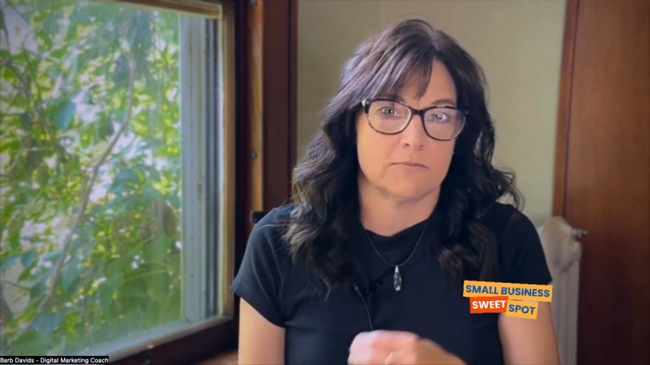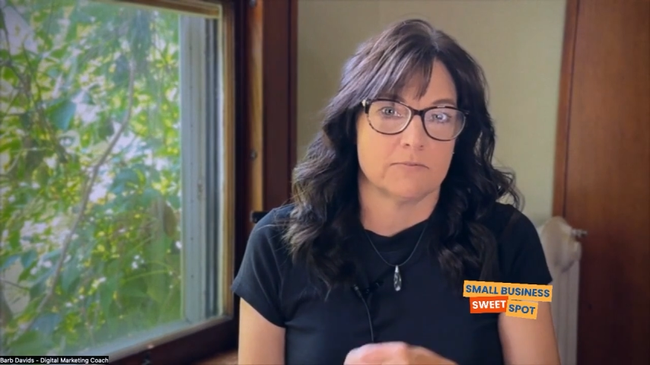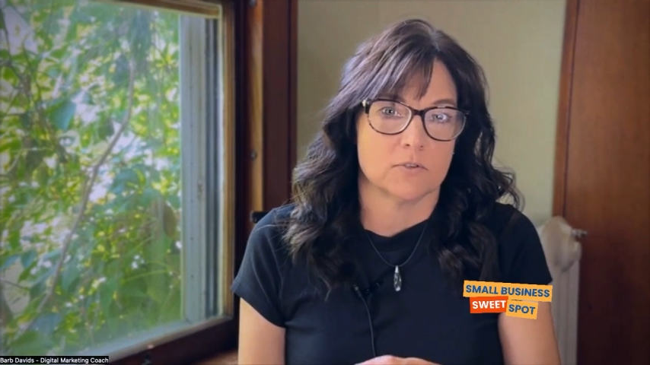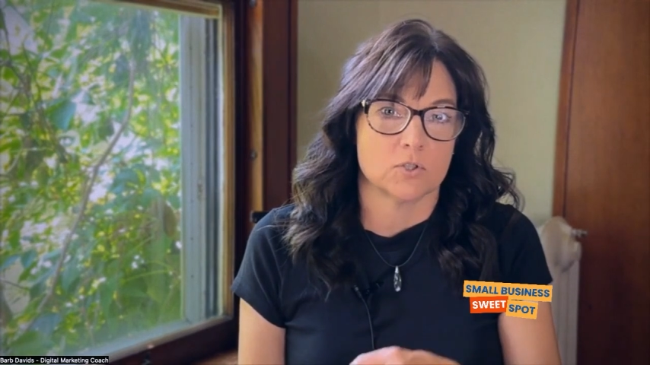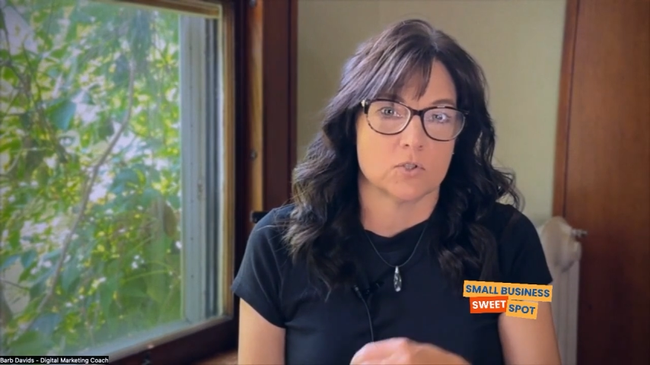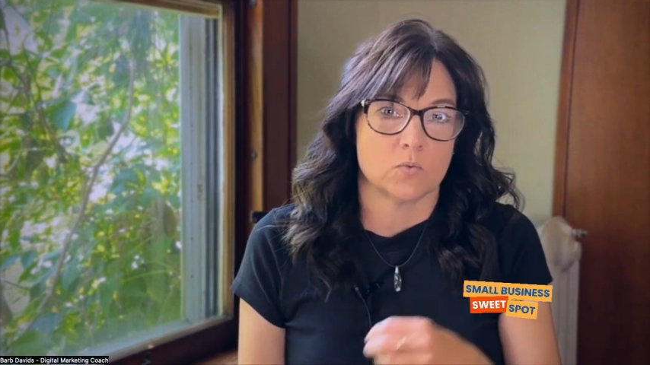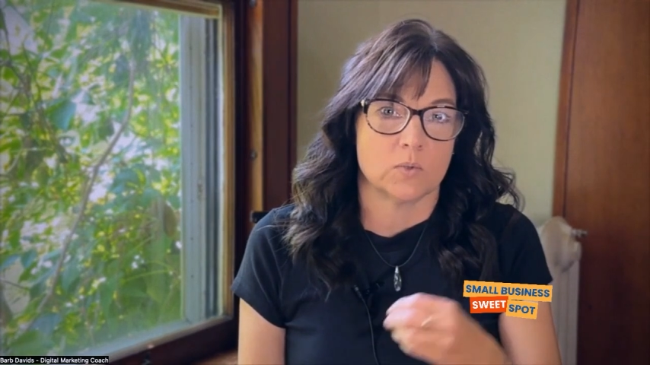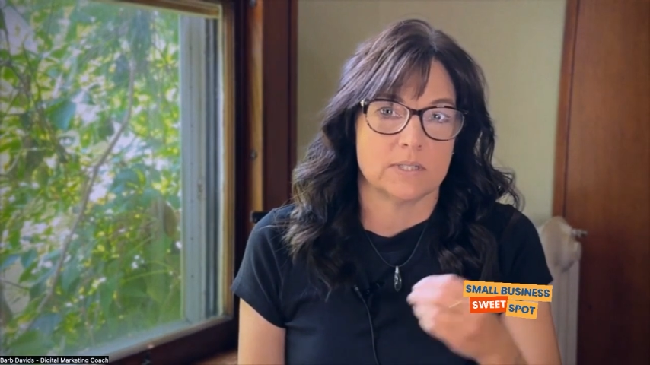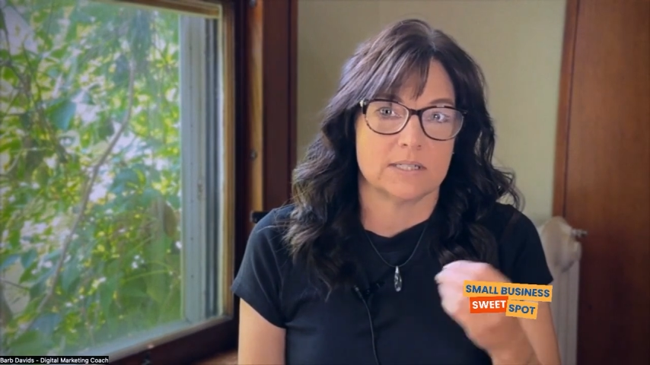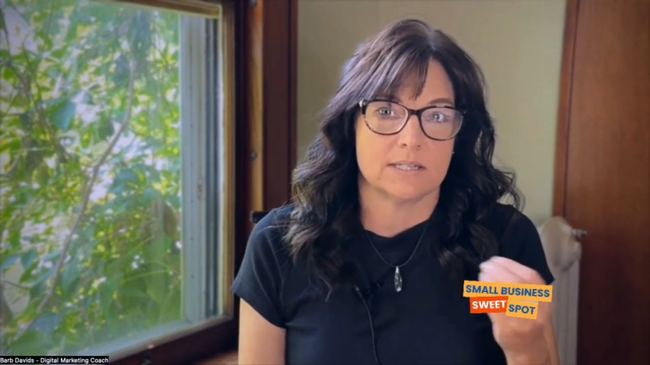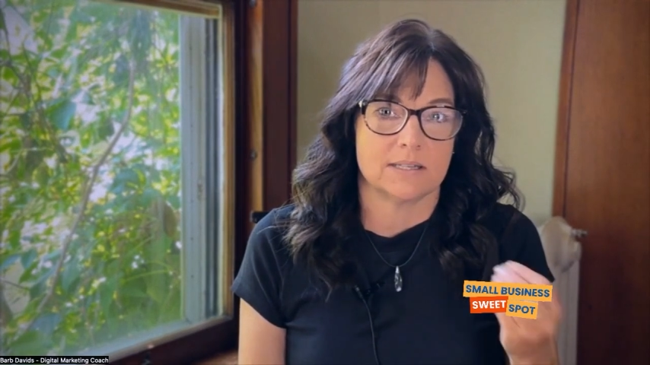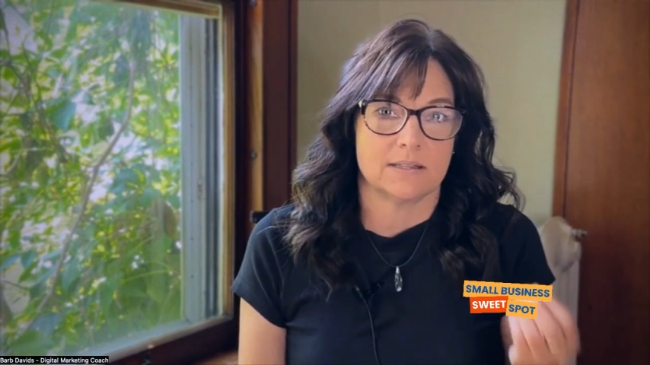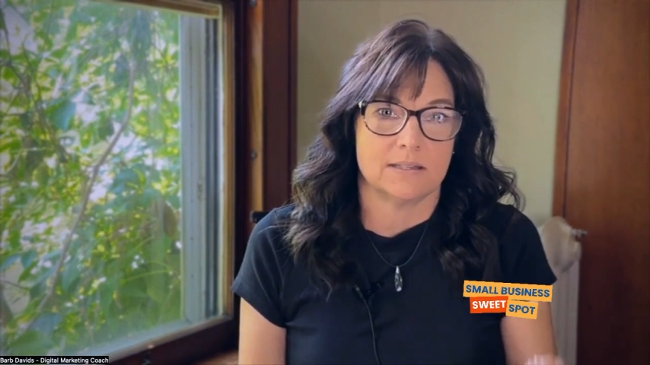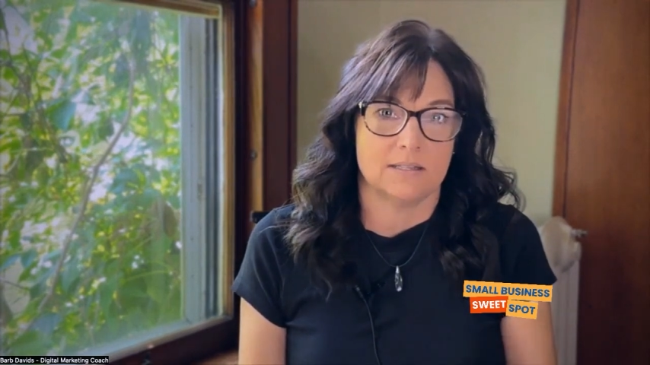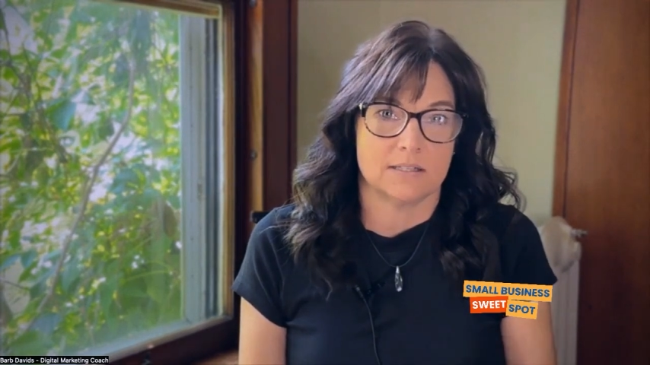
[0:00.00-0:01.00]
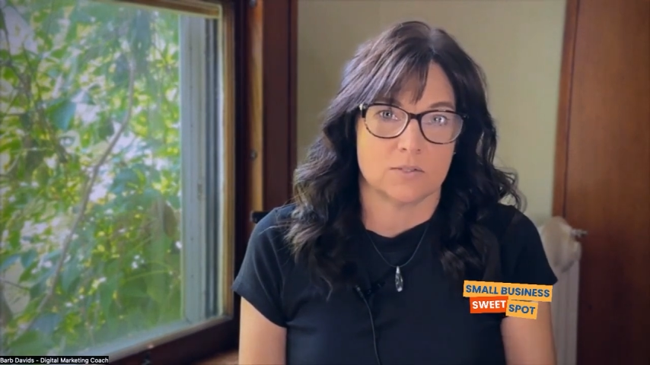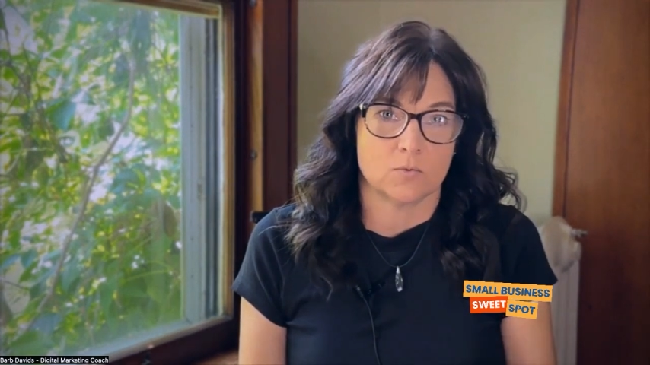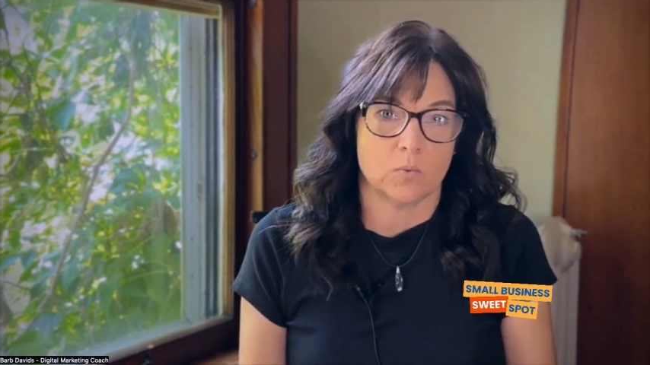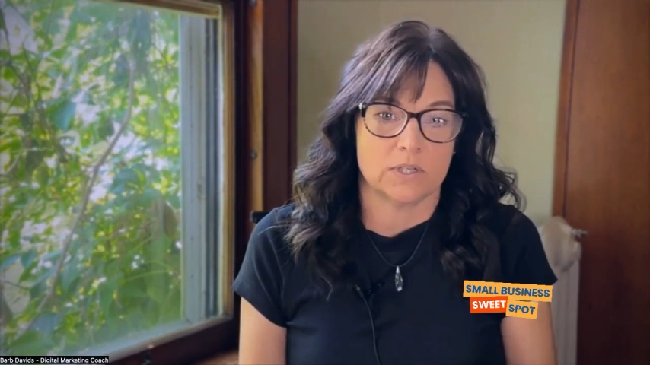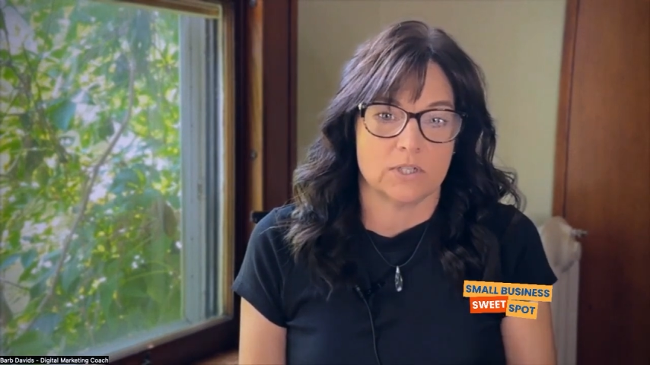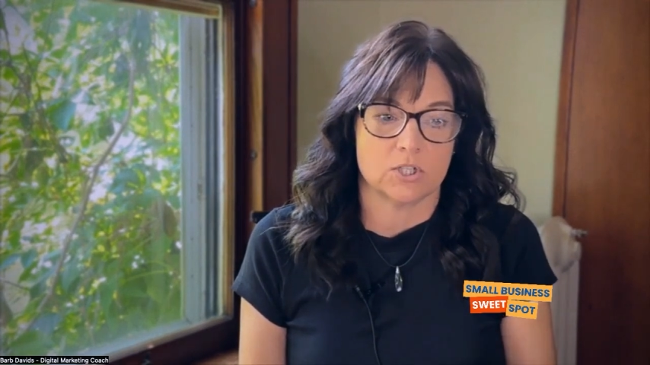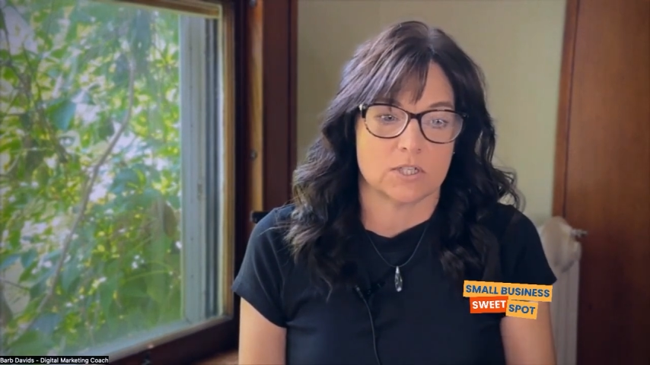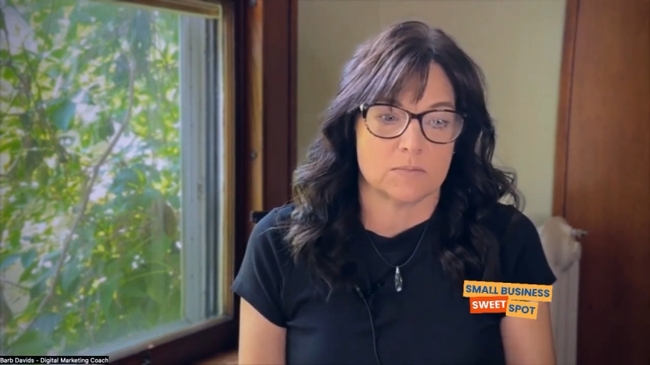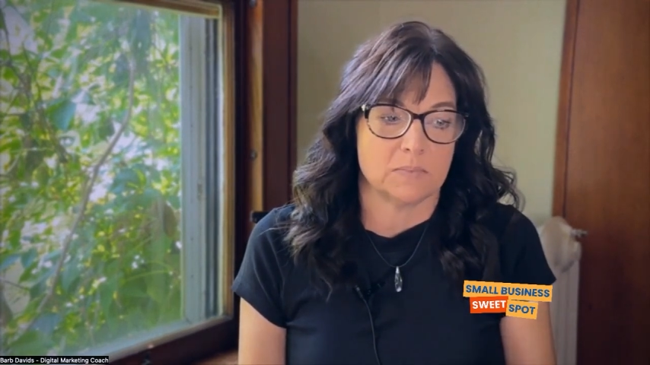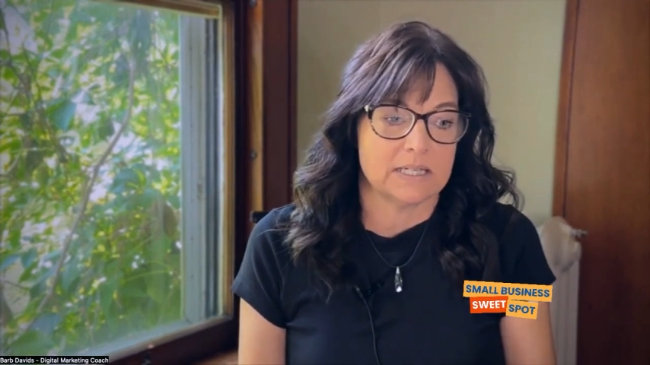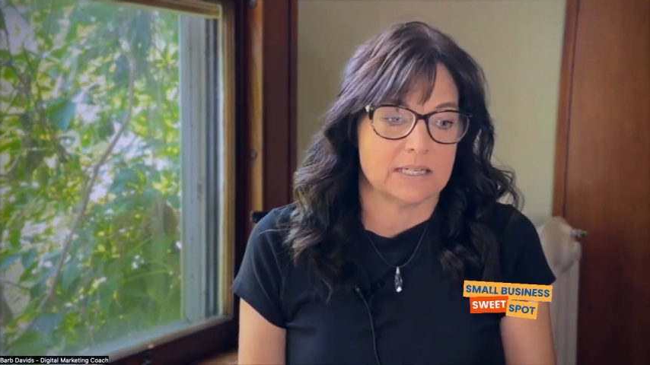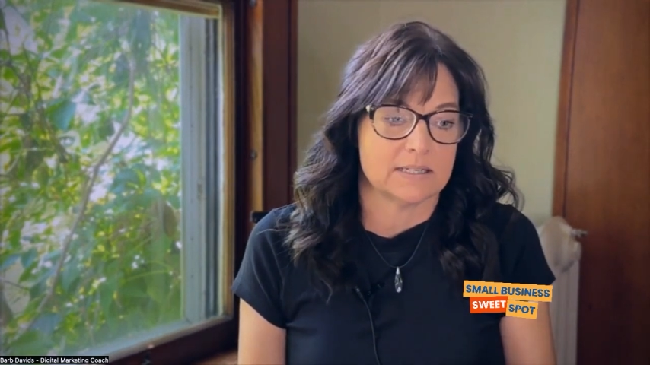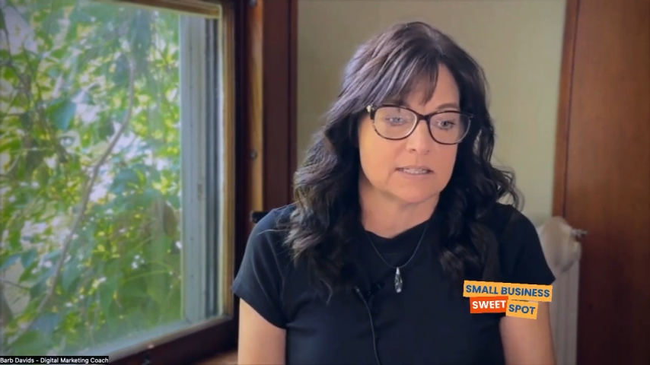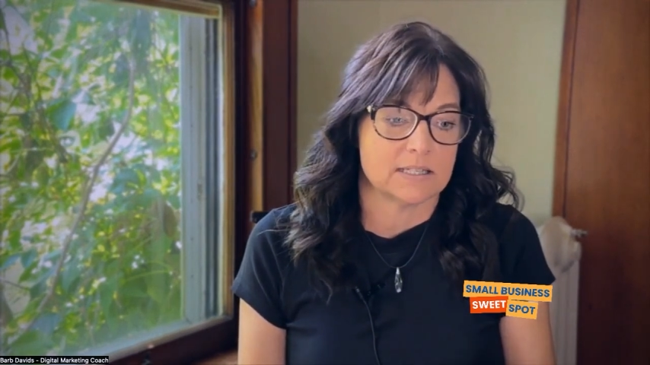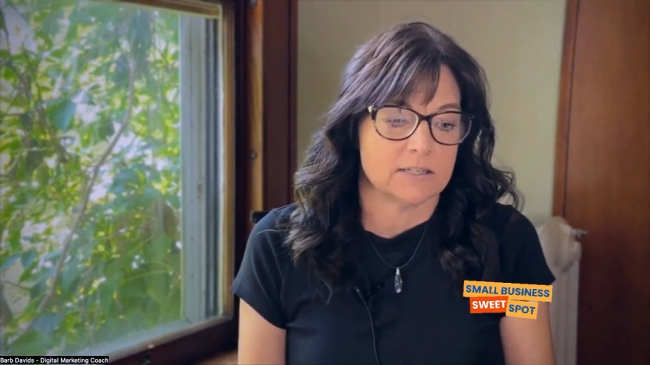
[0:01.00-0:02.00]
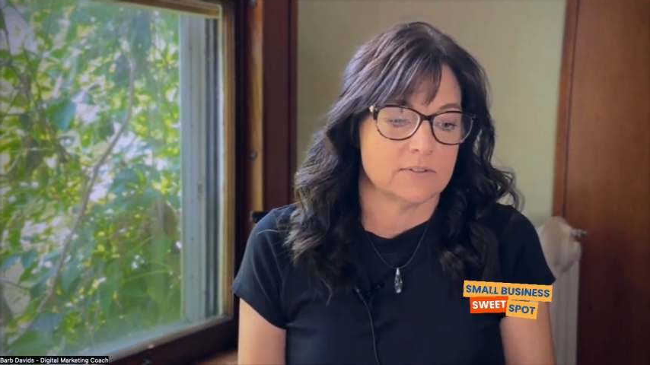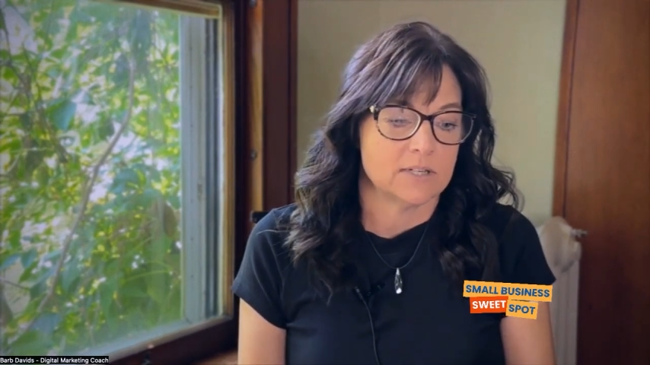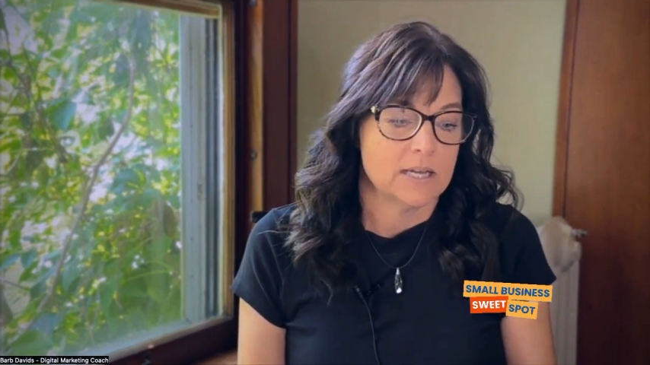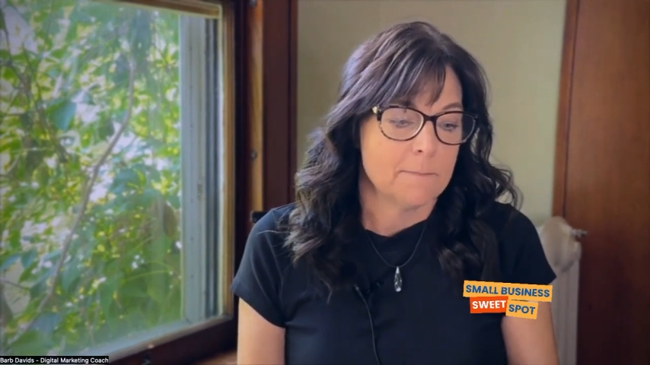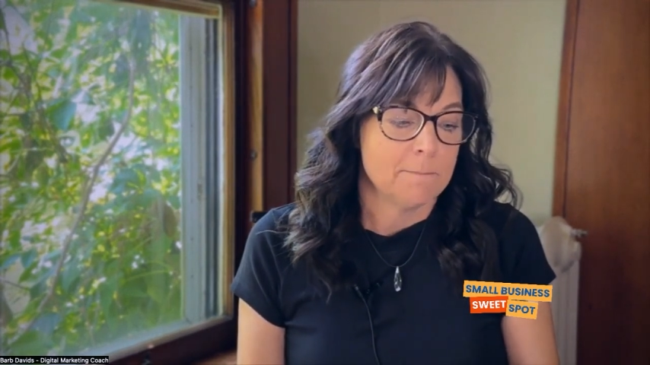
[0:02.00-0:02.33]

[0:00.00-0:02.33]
the first one to this one just because of